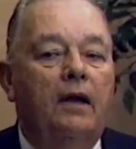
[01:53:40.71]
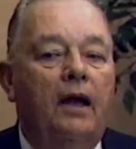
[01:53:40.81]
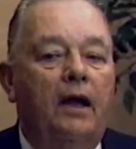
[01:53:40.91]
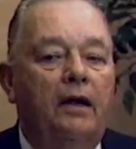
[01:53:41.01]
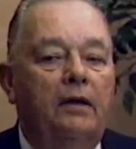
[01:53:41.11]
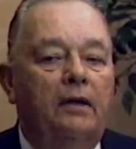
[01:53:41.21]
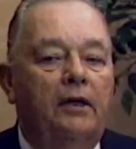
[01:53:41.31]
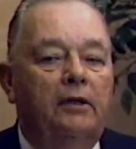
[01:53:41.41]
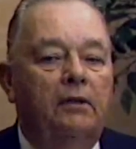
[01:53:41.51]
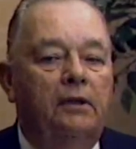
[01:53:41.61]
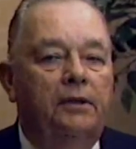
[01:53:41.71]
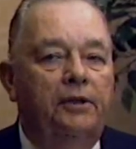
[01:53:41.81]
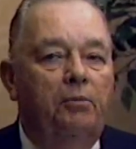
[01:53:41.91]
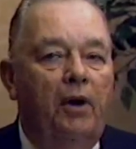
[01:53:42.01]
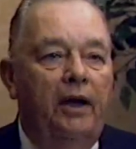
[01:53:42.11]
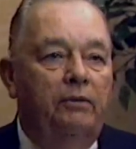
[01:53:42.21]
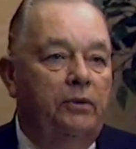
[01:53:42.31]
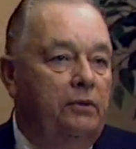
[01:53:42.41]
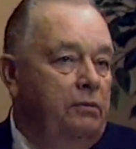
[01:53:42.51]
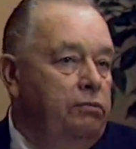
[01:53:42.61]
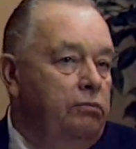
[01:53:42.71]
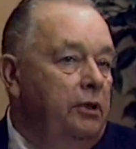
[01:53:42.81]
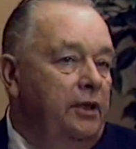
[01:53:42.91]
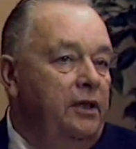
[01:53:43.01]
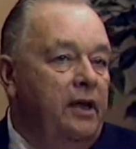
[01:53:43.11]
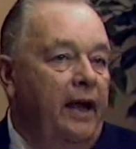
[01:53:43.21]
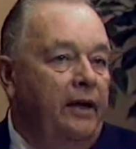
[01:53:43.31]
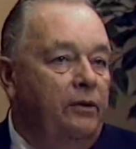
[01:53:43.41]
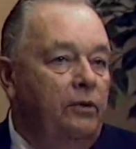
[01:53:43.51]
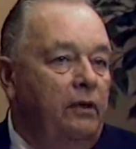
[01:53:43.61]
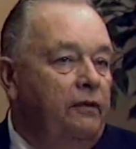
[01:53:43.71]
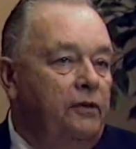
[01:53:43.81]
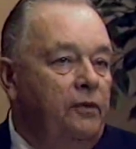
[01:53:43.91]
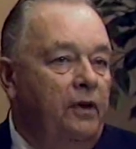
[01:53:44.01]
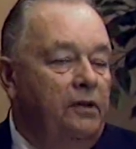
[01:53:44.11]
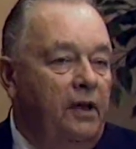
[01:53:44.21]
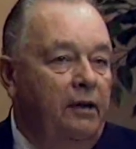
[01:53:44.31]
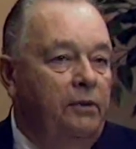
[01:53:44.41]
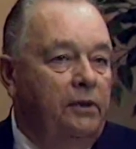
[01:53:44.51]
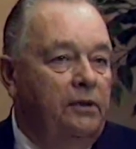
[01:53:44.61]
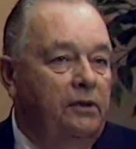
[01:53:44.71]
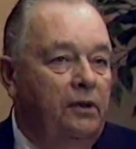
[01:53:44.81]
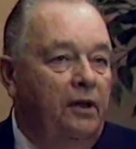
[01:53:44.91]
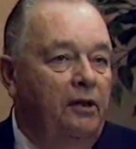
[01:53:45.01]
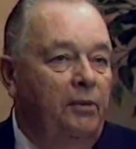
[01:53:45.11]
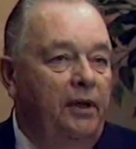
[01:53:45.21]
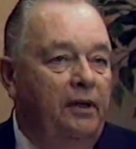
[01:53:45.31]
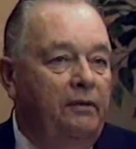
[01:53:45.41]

And your mind was really taken off, as far as I was concerned.